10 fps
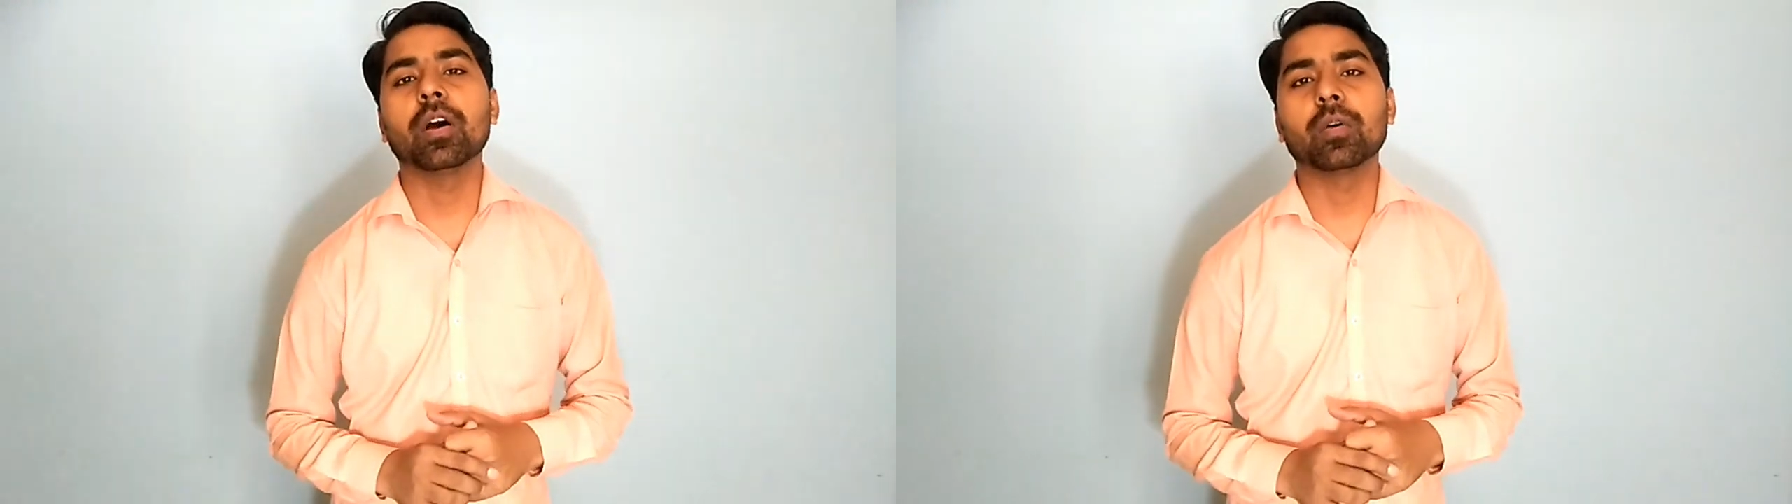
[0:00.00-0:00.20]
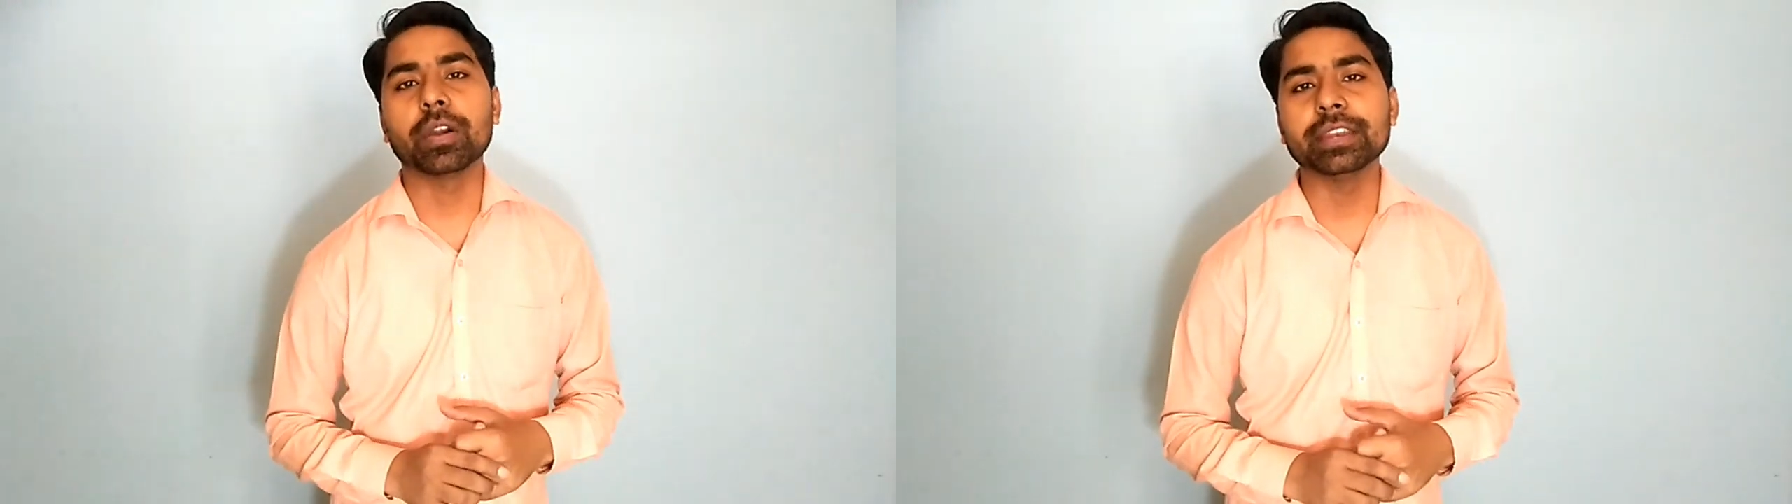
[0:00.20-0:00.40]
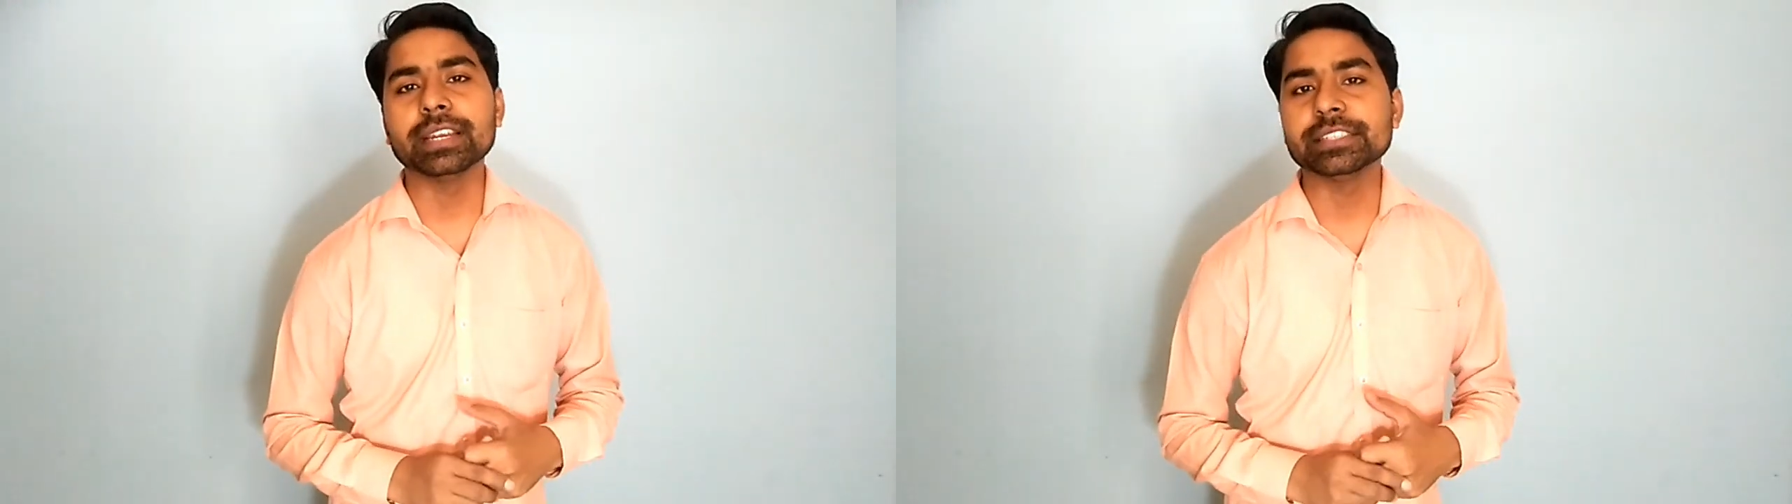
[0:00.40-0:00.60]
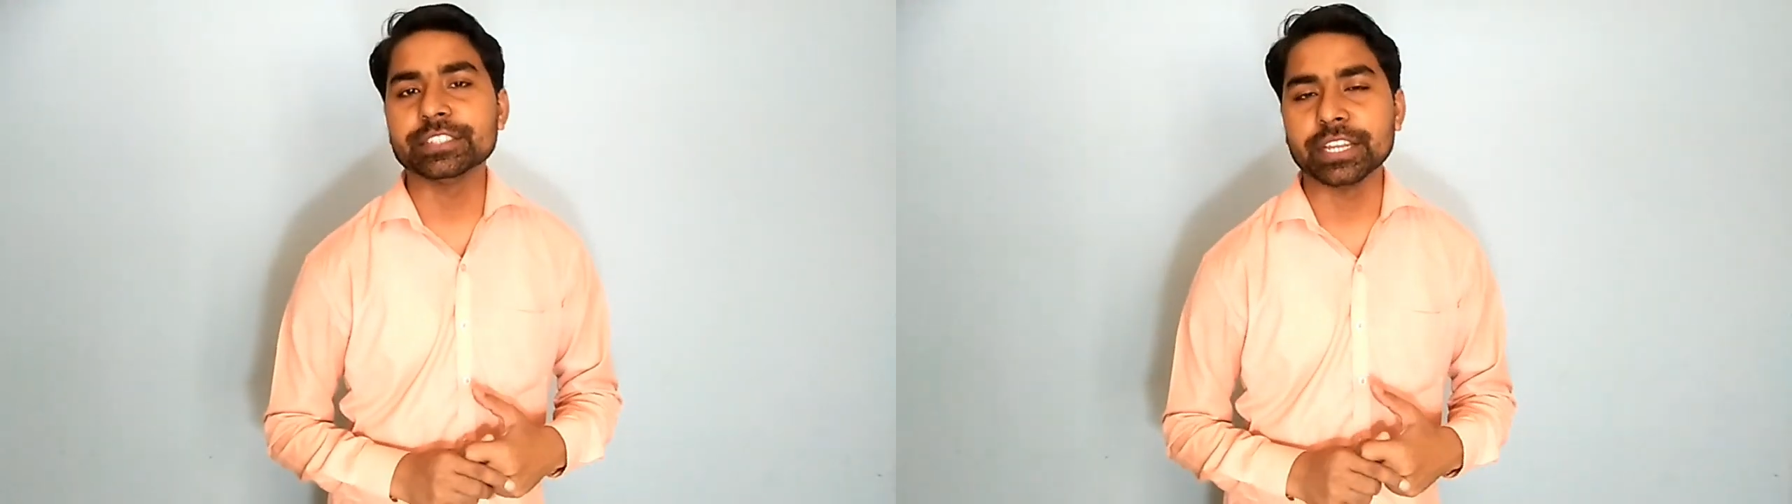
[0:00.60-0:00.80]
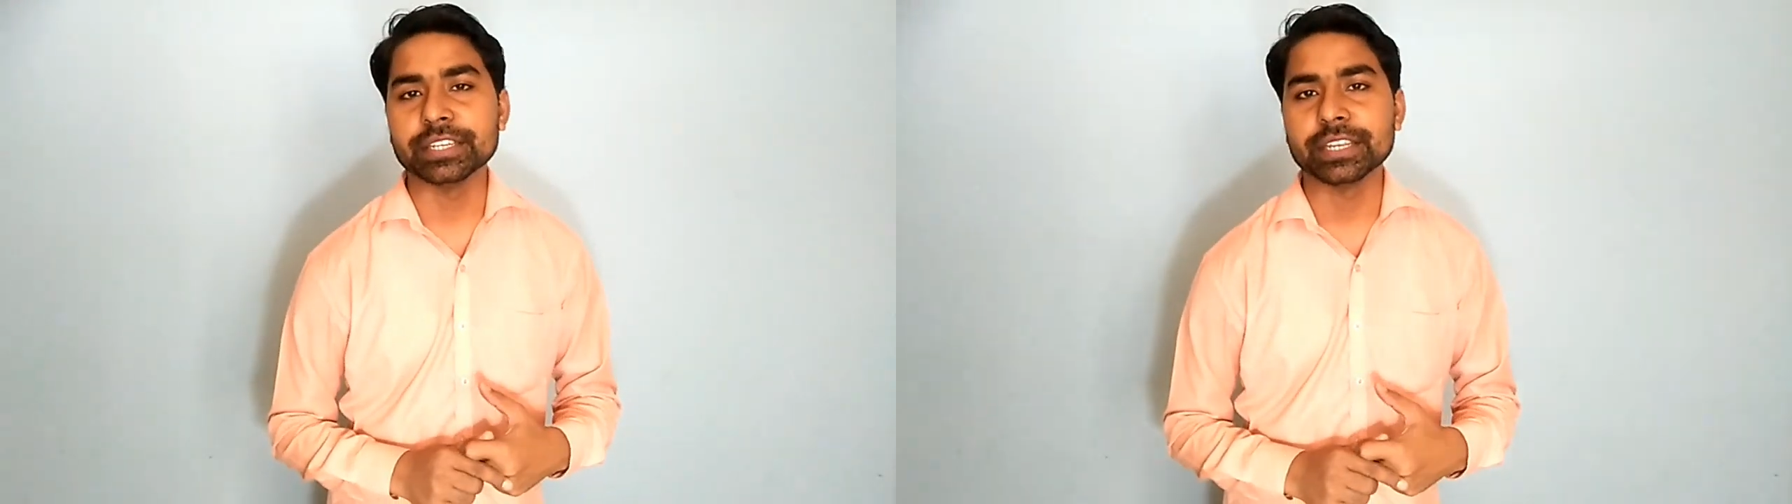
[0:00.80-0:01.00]
coordinate is
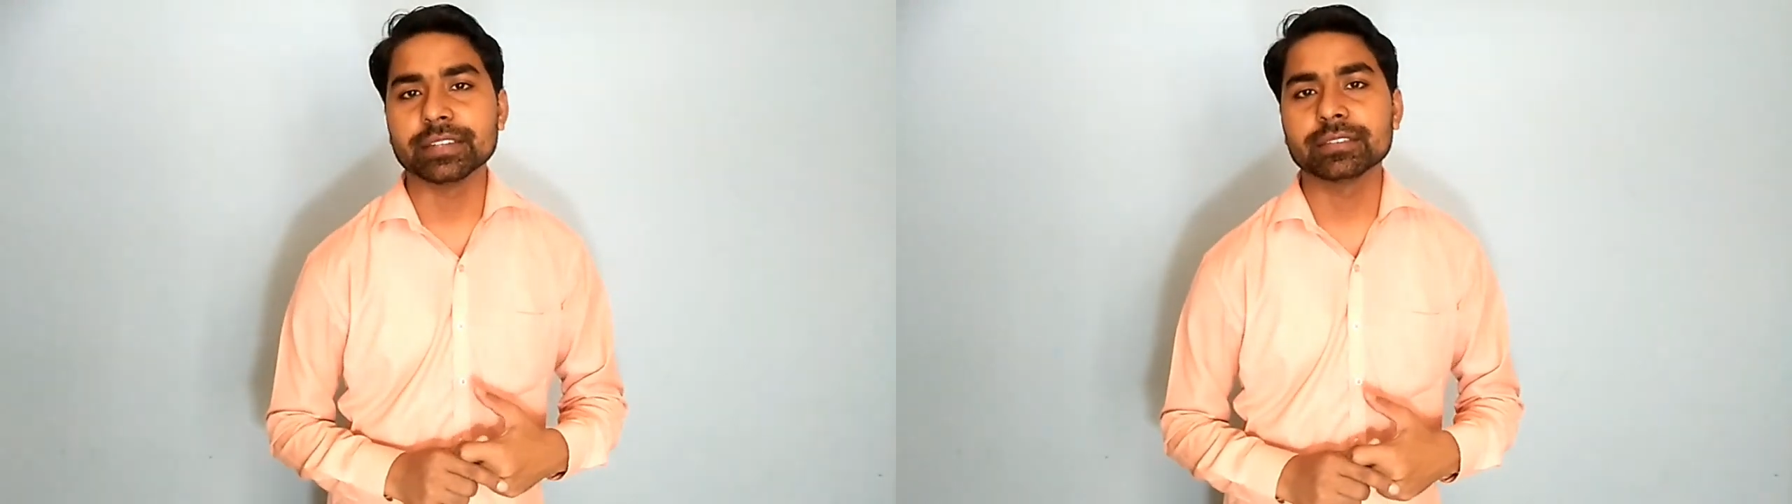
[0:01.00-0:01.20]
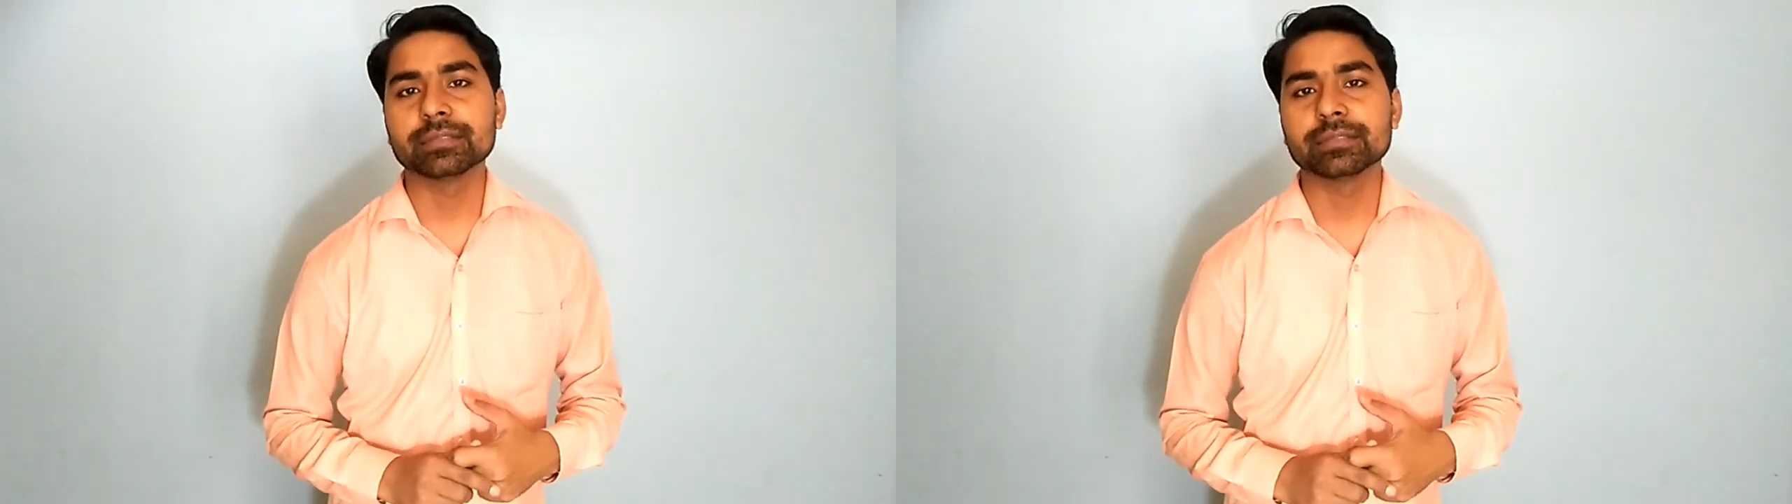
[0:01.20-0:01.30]
changing.